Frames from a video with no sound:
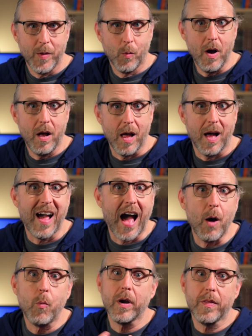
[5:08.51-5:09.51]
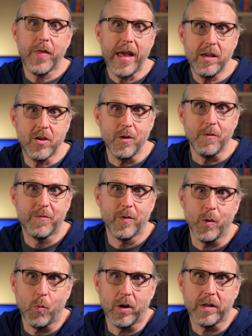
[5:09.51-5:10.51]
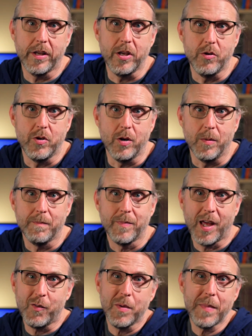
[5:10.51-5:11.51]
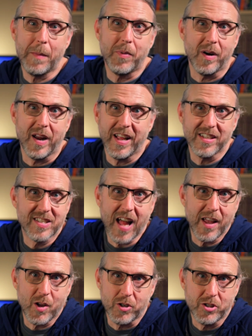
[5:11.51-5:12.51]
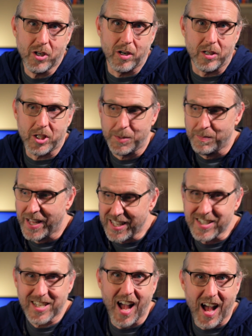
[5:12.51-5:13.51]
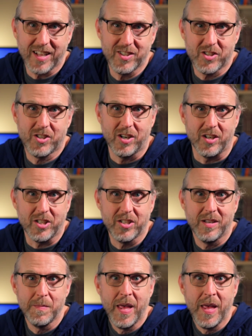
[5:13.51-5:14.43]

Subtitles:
Well, I want to thank you for the work that you do. And remember, it's not your church, it's God's church.